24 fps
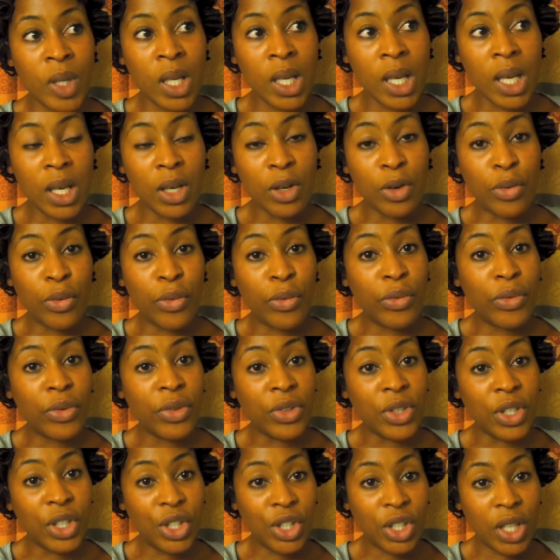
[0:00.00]
if
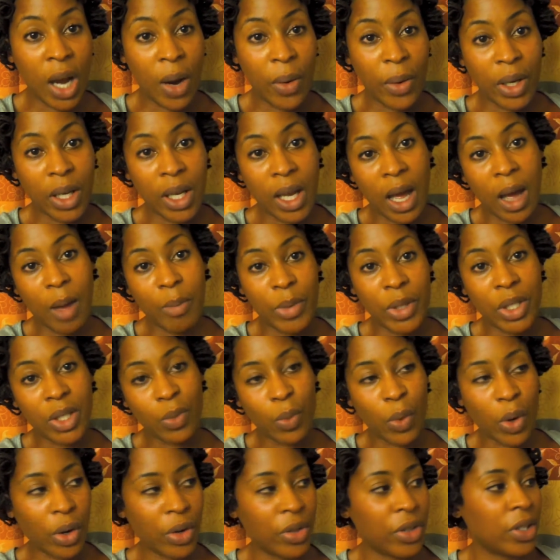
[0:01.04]
this shower cap is
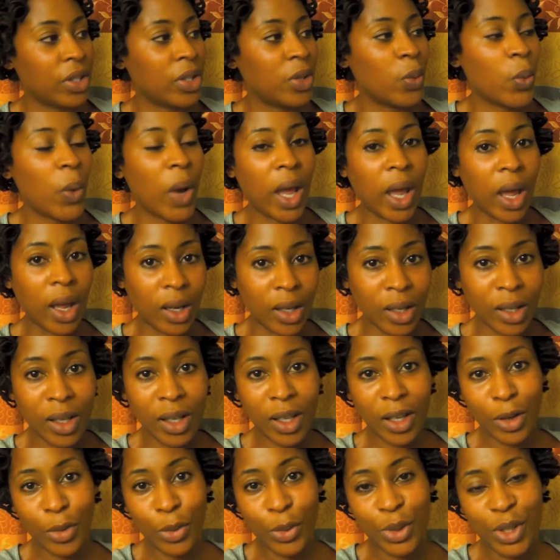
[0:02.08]
worth its weight,
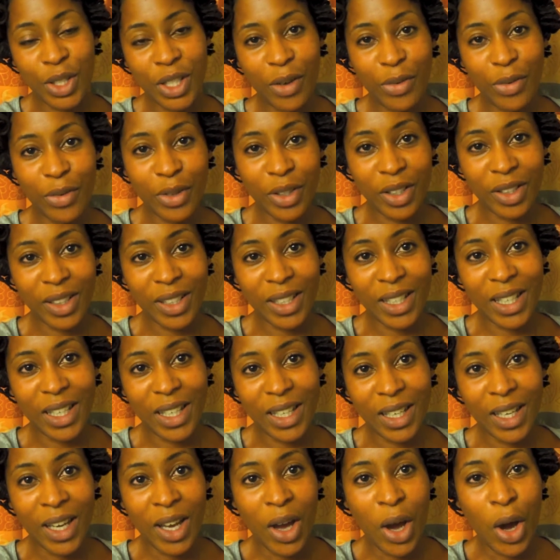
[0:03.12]
it will
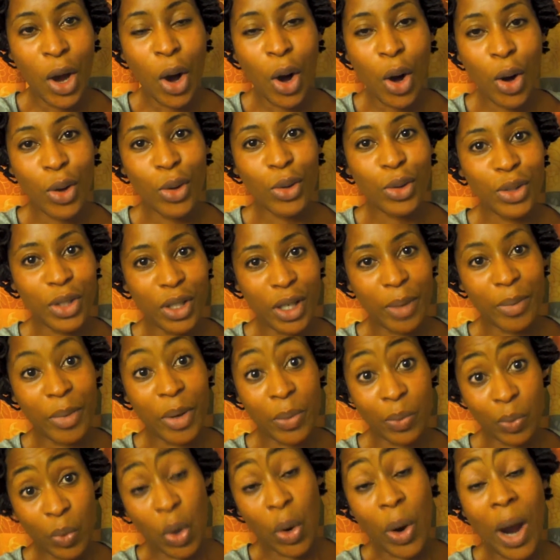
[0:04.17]
definitely hold up,
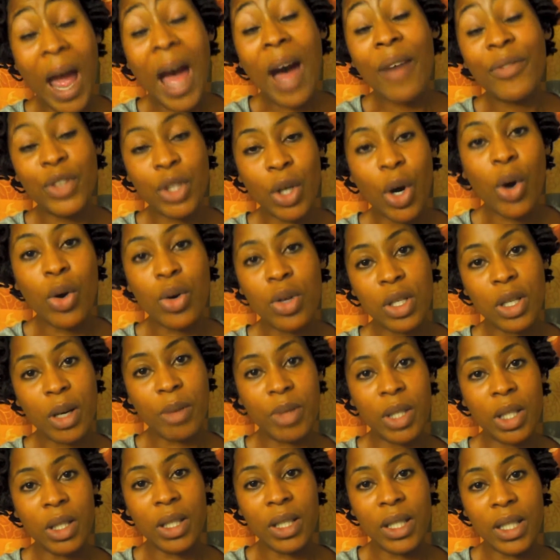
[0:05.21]
will have to hold up
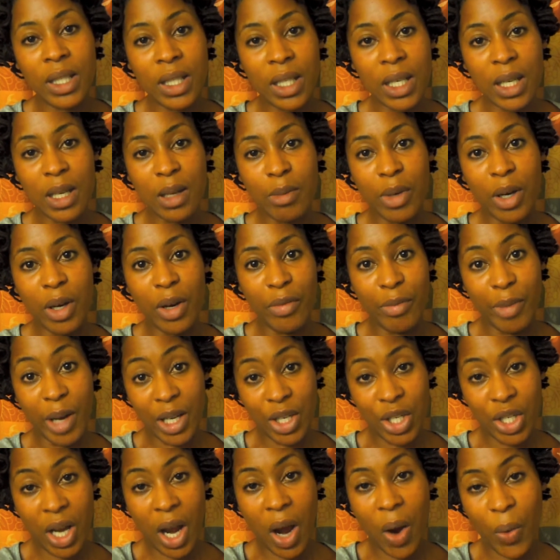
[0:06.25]
to the steam of my
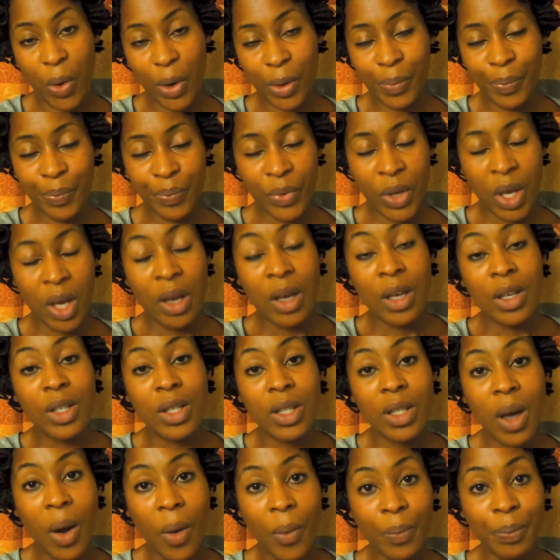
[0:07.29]
shower.
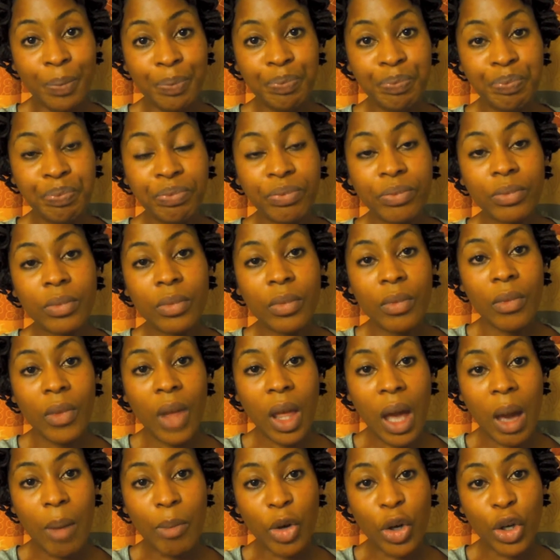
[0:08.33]
So
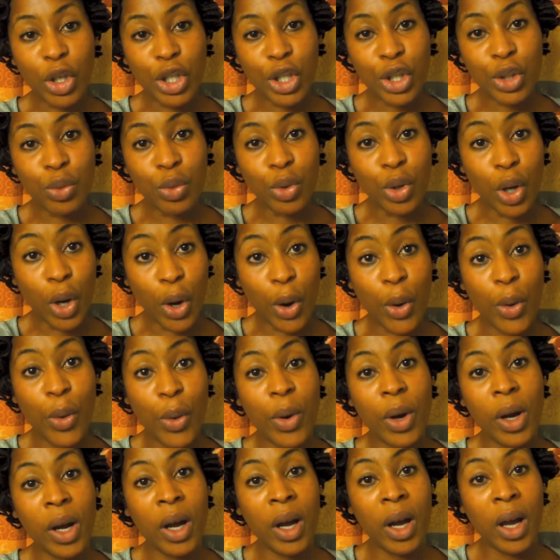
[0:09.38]
I'm going to
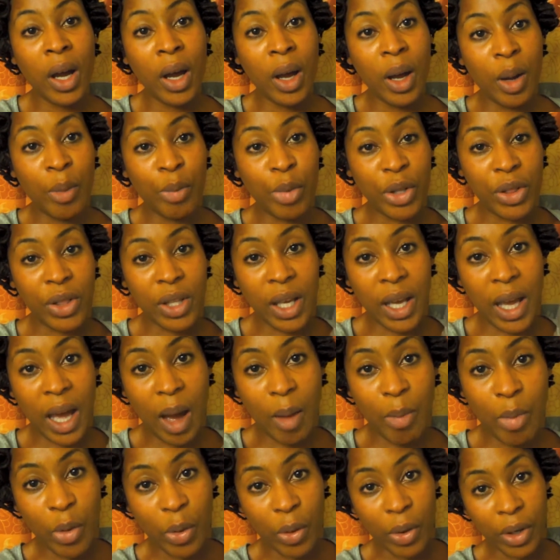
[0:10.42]
go put the
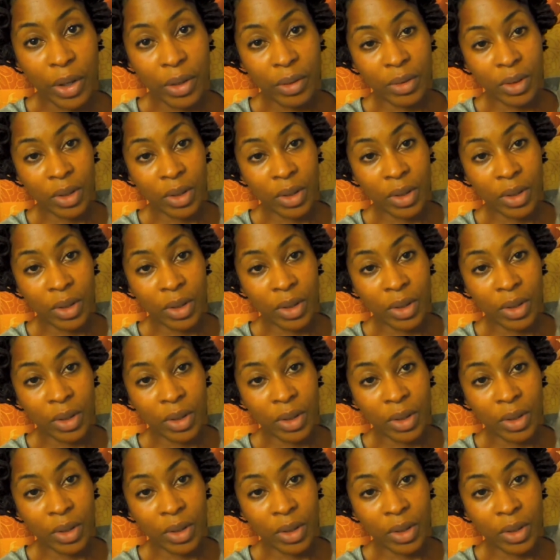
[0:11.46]
cap on,